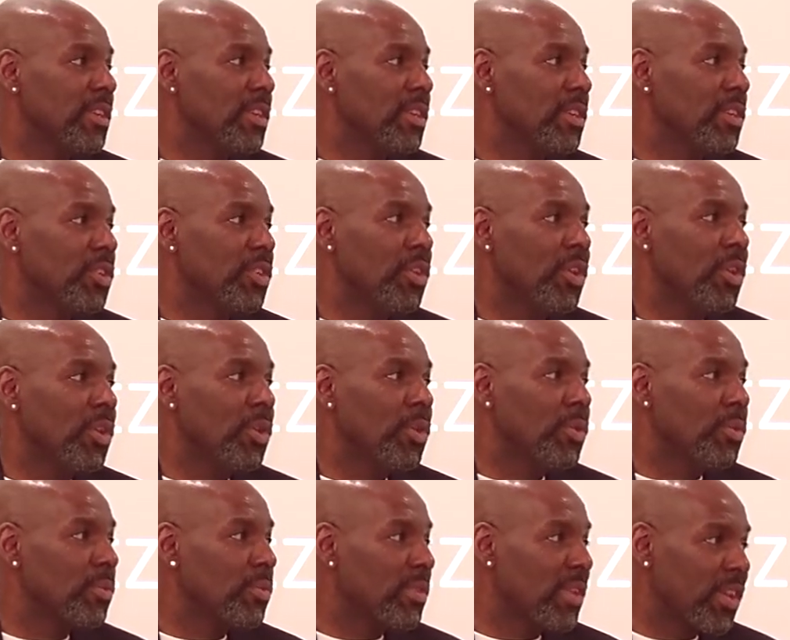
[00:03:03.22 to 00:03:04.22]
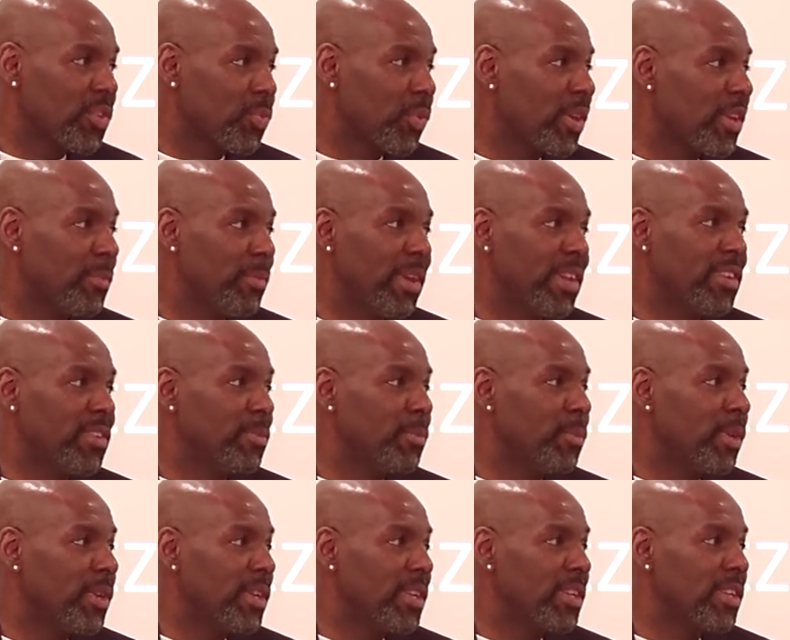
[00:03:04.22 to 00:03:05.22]
You know, that's where he made his
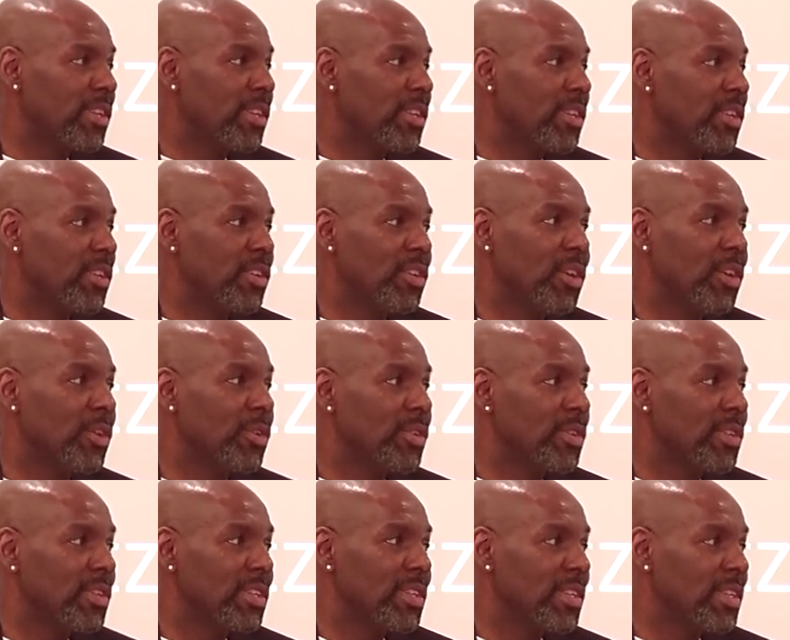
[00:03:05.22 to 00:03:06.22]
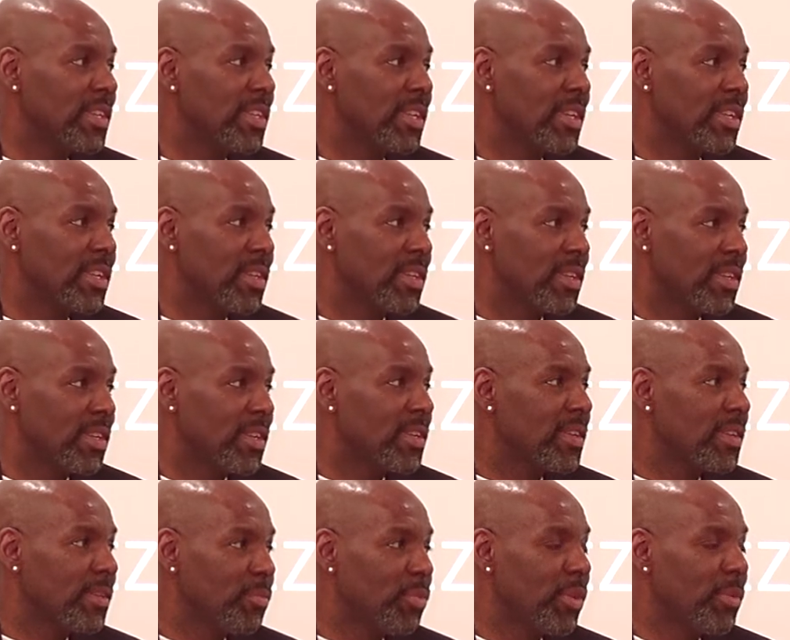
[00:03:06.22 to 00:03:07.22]
money. You know,
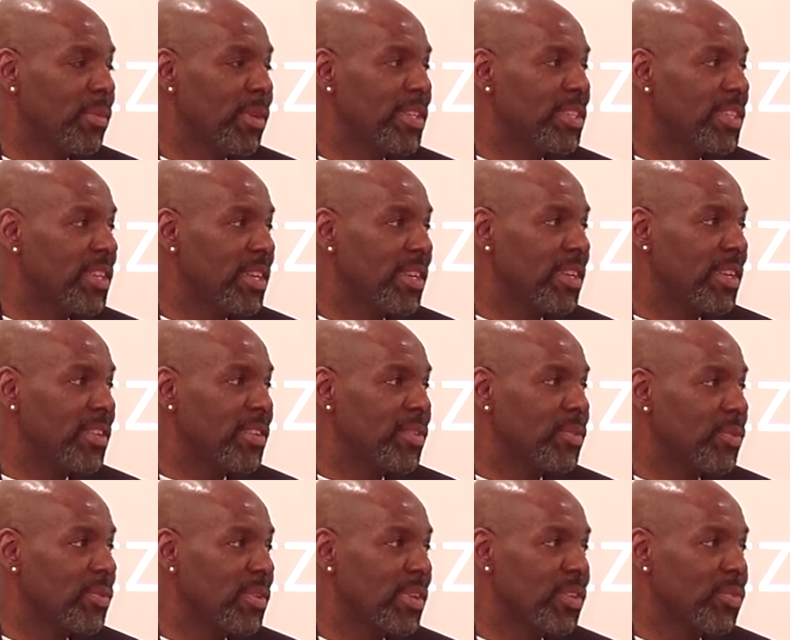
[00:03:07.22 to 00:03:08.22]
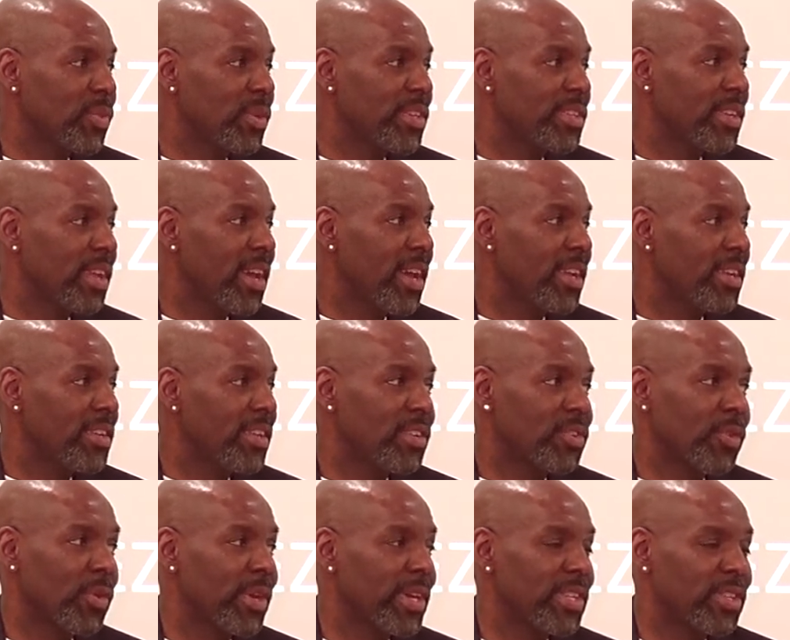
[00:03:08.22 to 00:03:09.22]
it's pretty much it. That's where it's at. That's
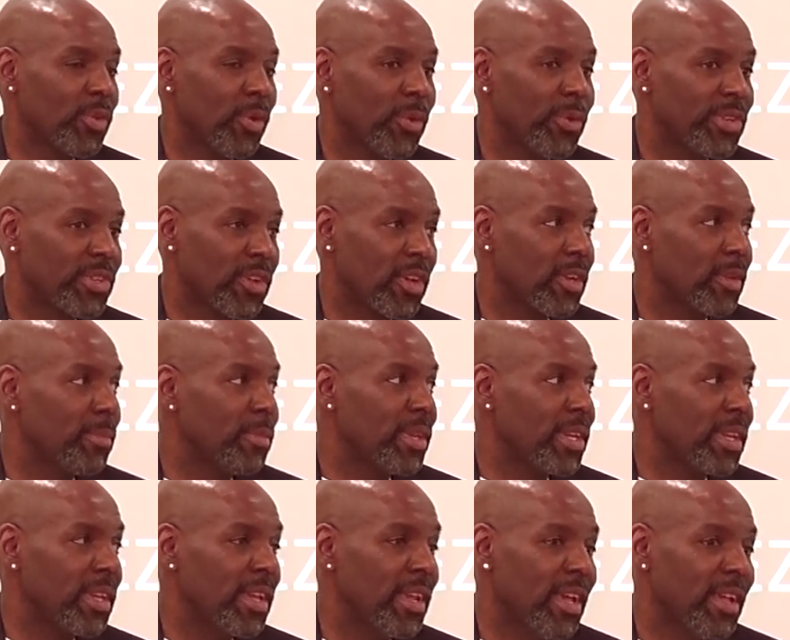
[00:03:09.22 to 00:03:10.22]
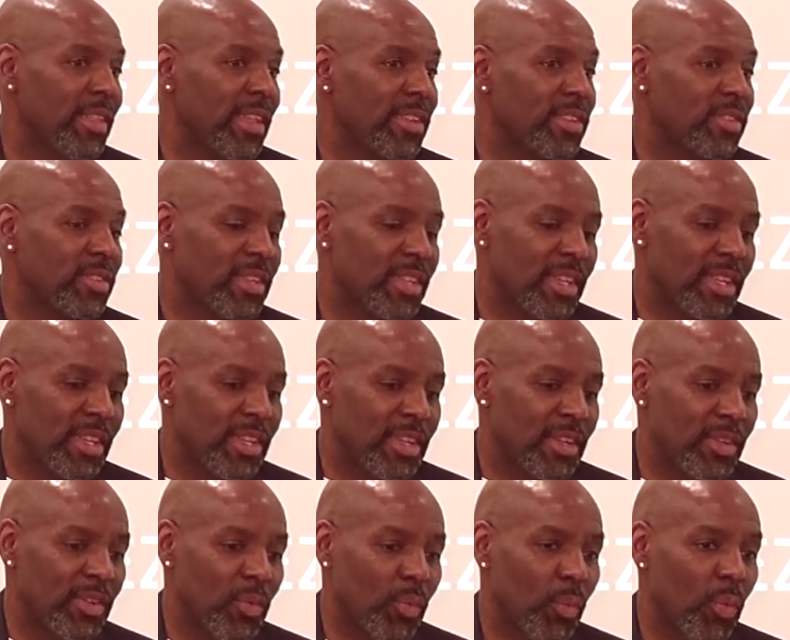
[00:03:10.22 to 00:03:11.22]
always going to be. That's
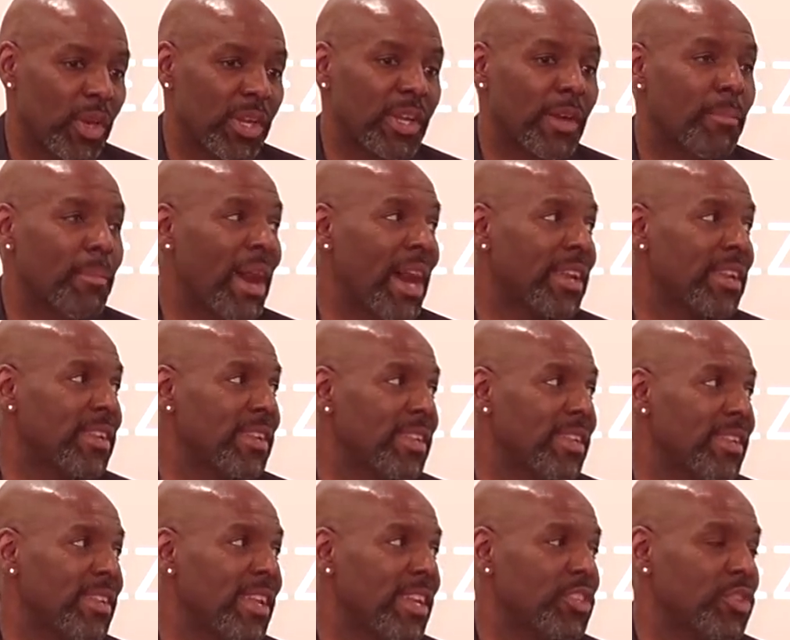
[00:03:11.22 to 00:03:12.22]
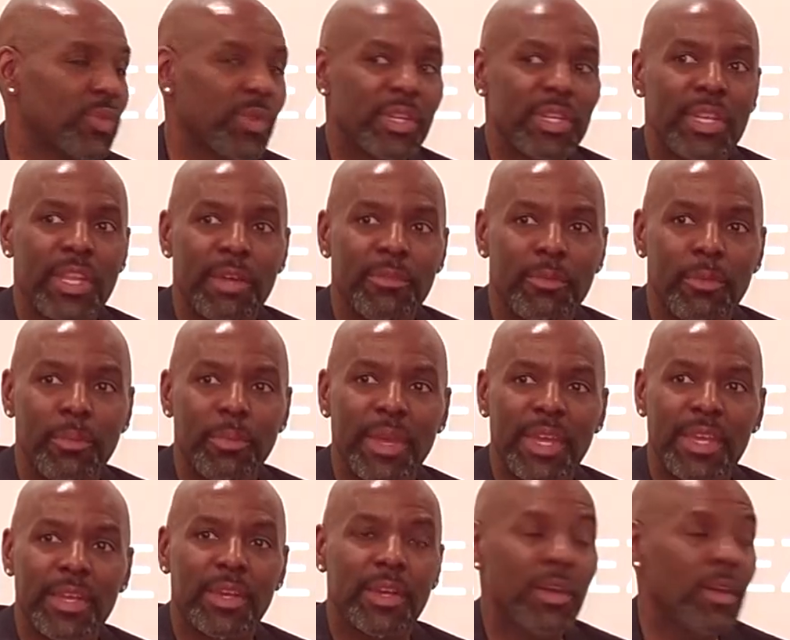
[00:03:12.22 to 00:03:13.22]
the one commodity that you could never
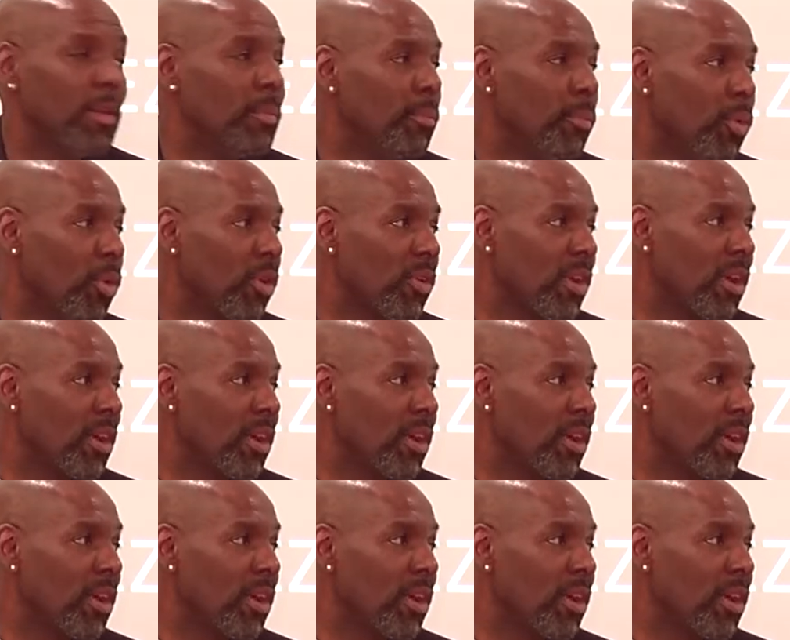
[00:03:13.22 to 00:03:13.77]
make more